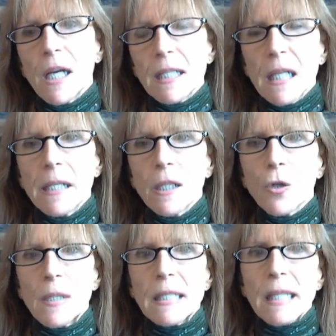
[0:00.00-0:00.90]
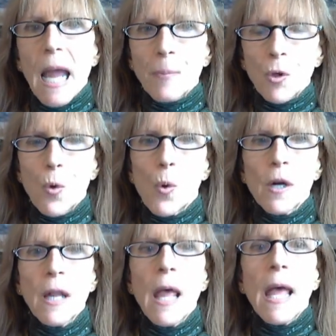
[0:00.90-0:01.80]
19 degrees
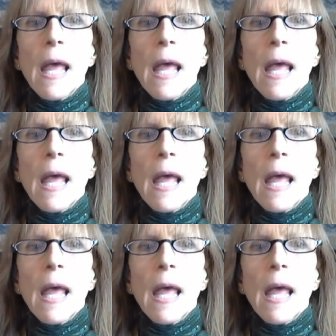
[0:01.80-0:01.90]
Capricorn